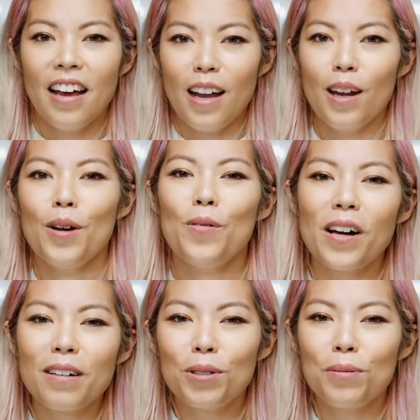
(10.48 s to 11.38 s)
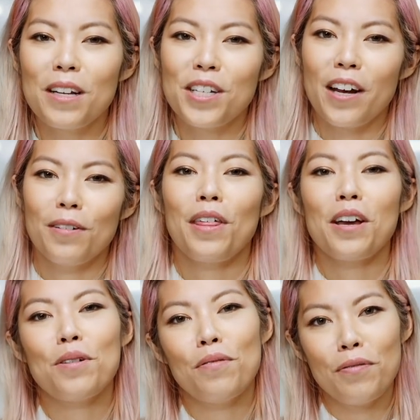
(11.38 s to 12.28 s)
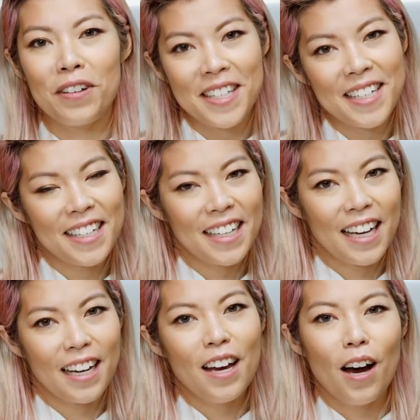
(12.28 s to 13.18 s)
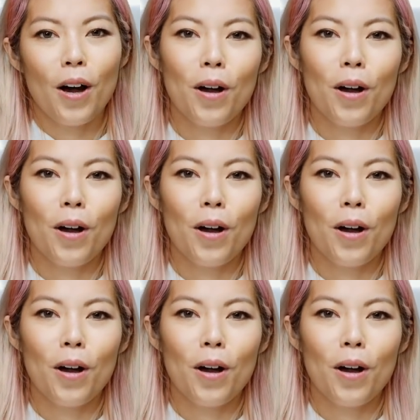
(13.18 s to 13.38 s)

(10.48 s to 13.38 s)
Hello, welcome to my channel. Thank you for visiting again. I